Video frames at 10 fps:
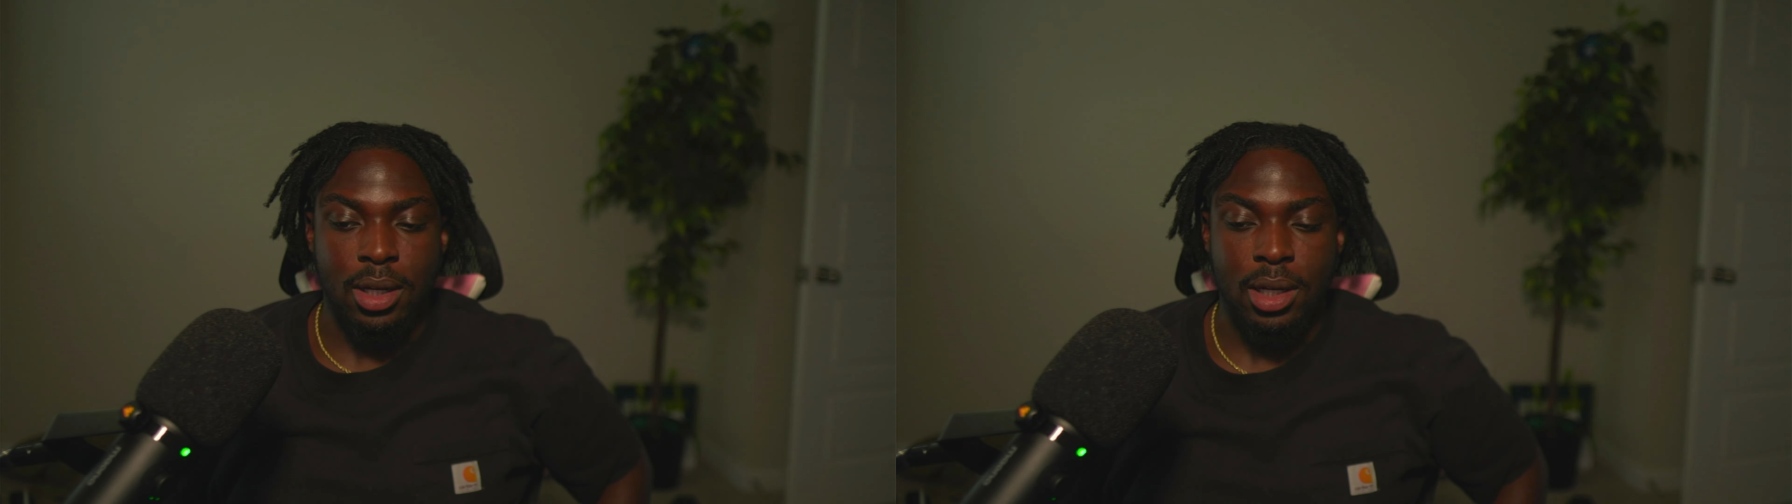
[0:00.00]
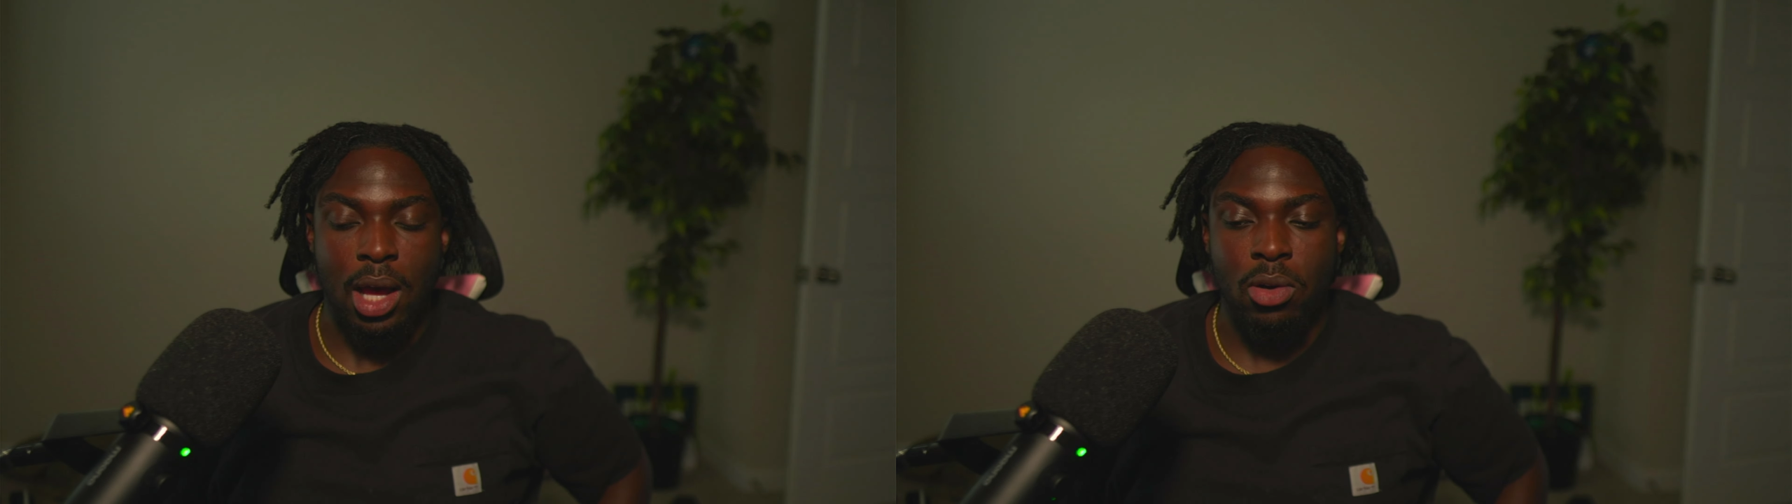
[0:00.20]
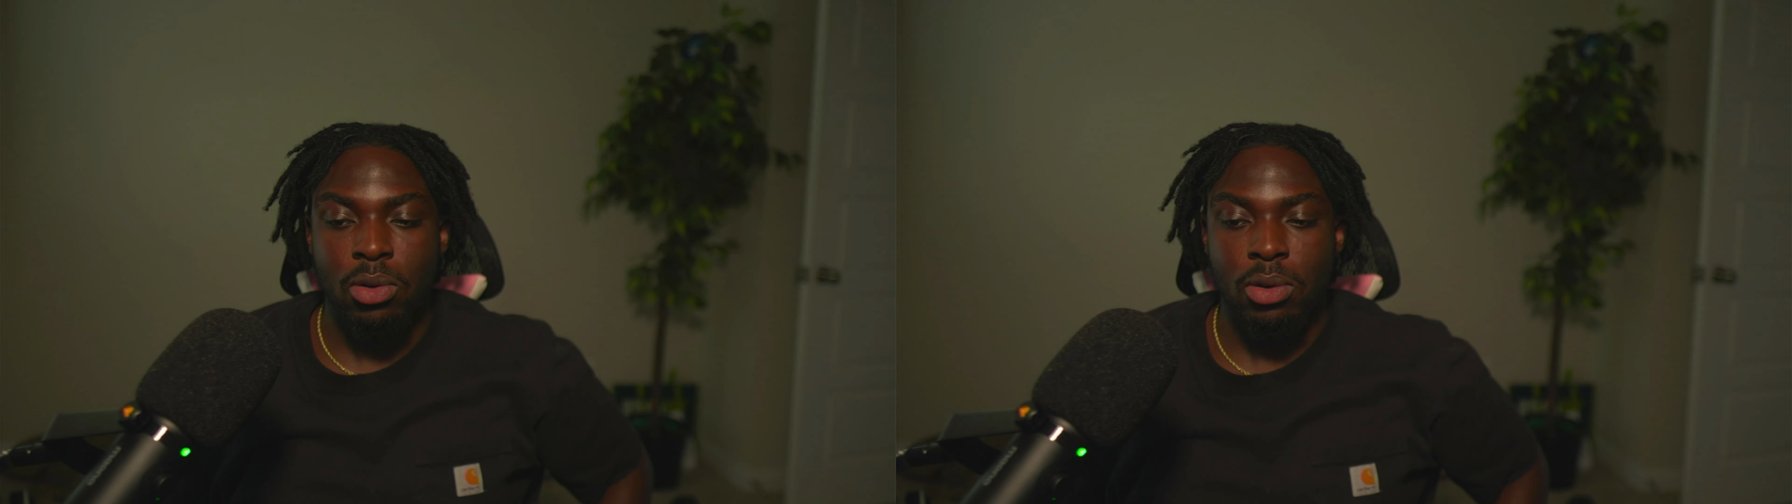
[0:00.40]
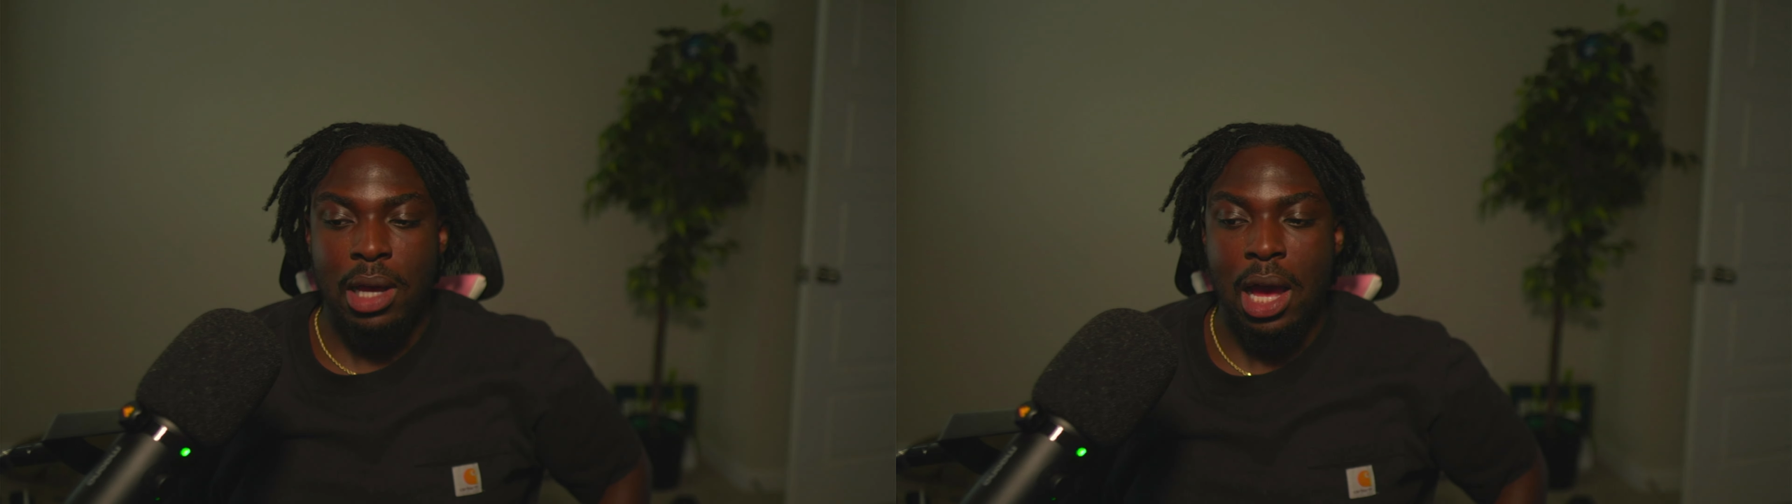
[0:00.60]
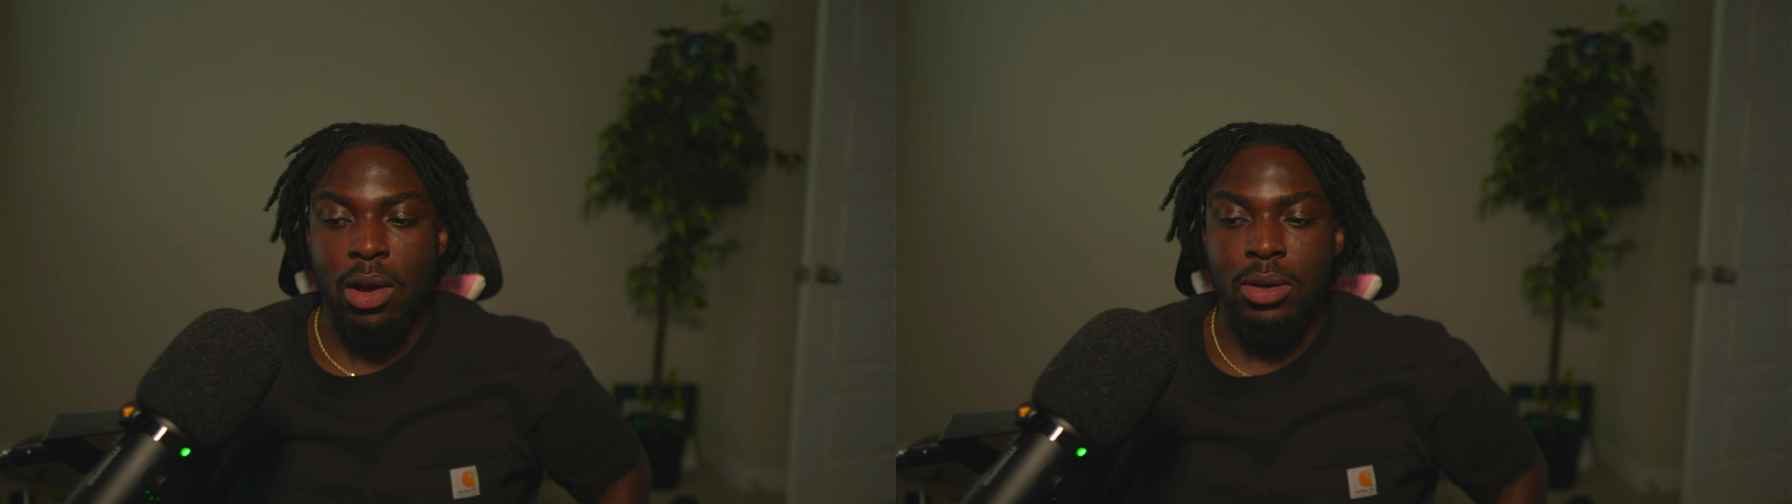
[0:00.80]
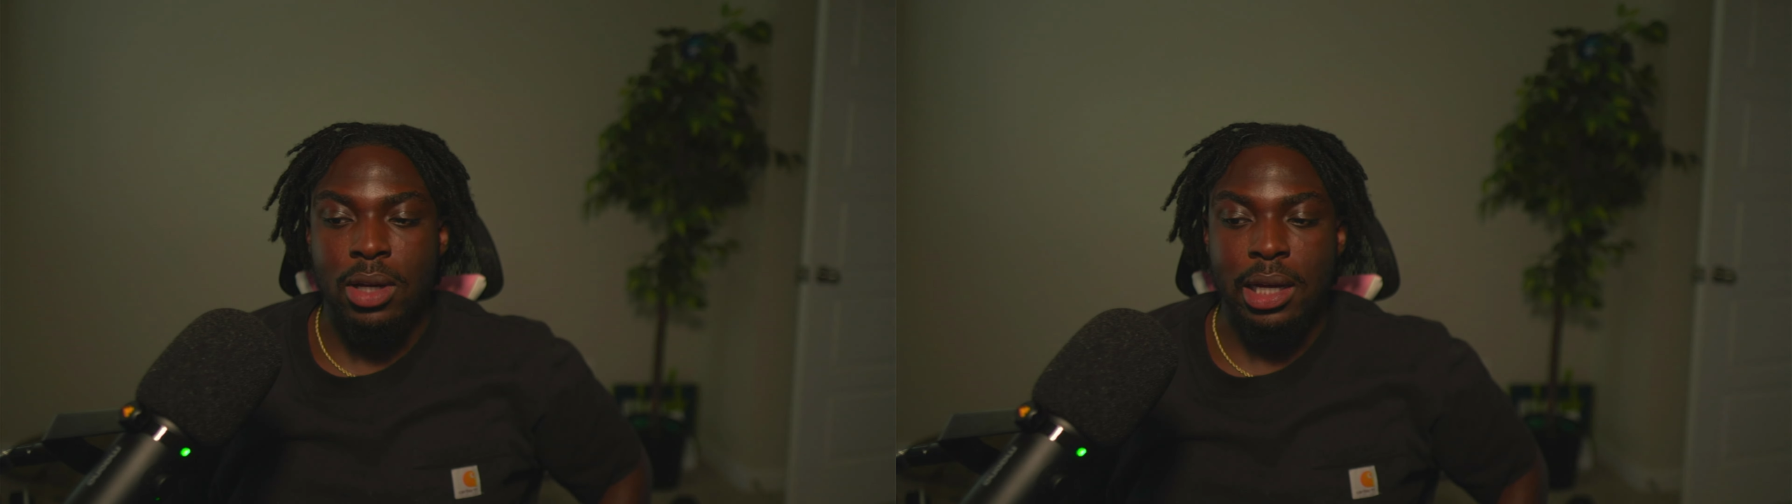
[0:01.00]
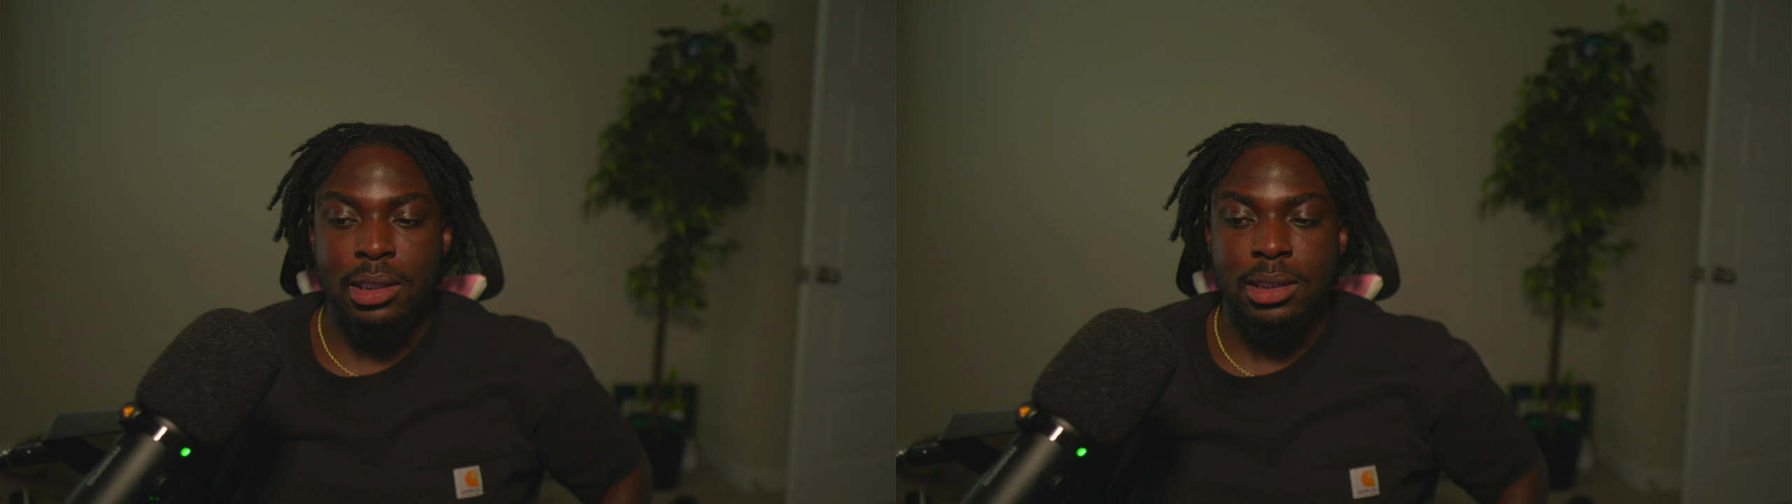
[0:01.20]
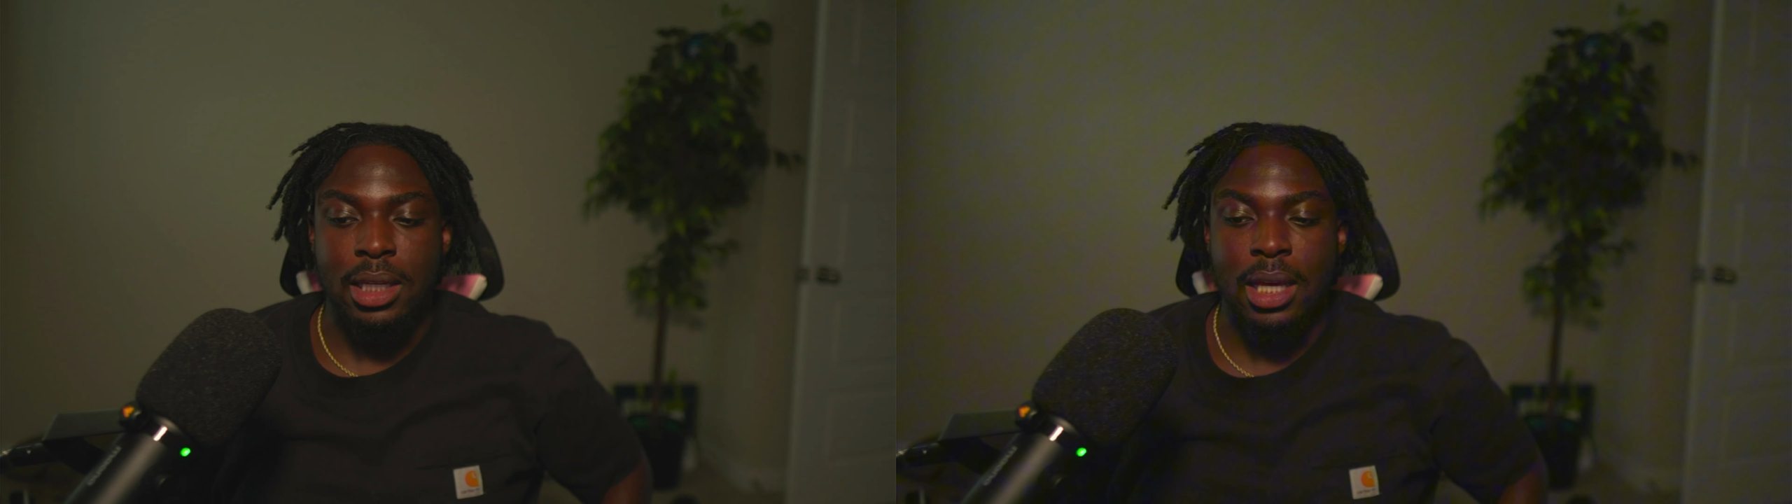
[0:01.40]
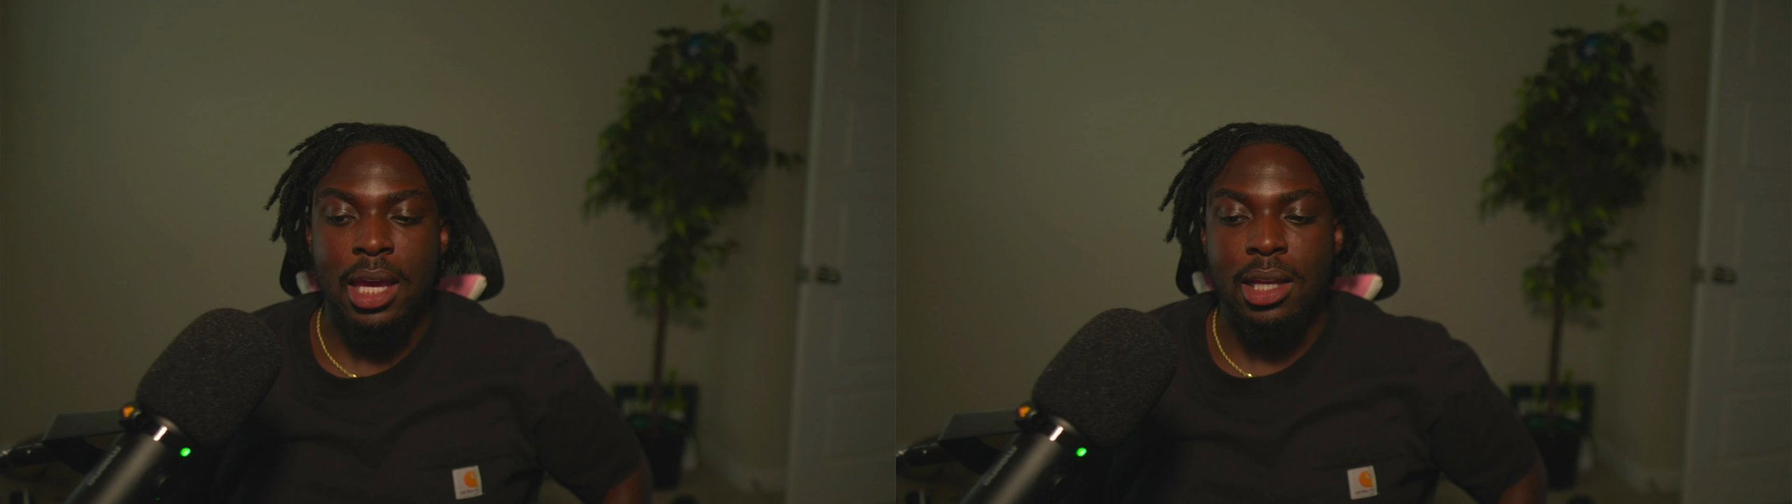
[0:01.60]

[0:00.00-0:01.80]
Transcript: don't know how I can